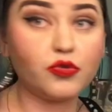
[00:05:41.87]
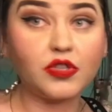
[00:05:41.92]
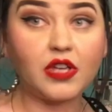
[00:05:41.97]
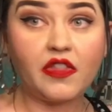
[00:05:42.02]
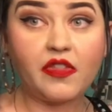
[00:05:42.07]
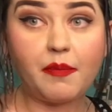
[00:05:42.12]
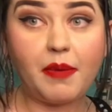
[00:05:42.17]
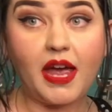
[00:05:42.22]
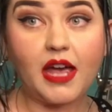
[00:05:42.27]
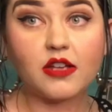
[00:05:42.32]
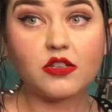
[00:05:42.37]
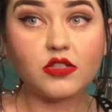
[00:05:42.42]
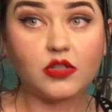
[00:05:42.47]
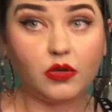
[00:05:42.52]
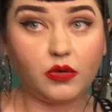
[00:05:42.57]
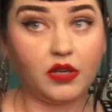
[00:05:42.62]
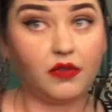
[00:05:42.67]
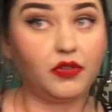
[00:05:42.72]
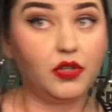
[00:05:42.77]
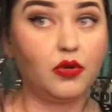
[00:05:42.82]
on the back, so
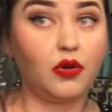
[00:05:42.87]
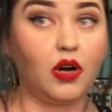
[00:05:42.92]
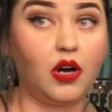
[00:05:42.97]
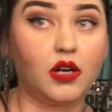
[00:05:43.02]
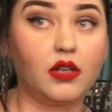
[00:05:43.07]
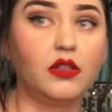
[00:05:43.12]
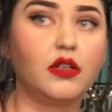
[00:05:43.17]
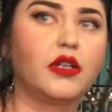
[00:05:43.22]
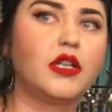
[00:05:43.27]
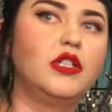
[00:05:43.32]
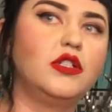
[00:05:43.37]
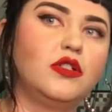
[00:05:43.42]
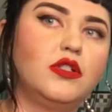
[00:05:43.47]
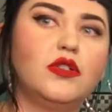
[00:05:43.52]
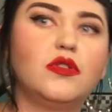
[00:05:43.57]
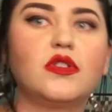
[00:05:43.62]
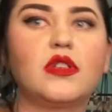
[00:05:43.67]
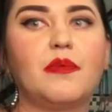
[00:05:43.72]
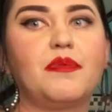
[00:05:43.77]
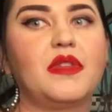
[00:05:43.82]
if you are looking to
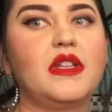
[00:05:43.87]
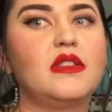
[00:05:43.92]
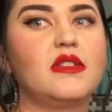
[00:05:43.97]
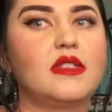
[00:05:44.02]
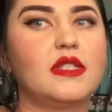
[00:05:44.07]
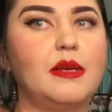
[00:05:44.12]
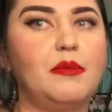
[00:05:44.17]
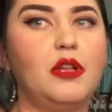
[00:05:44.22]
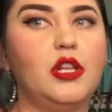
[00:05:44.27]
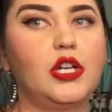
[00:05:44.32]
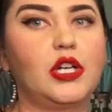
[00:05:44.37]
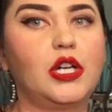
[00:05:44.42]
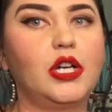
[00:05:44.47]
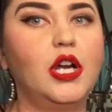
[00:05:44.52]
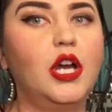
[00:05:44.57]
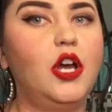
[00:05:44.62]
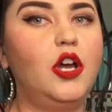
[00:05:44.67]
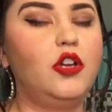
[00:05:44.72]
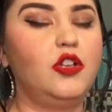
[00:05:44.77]
do something similar,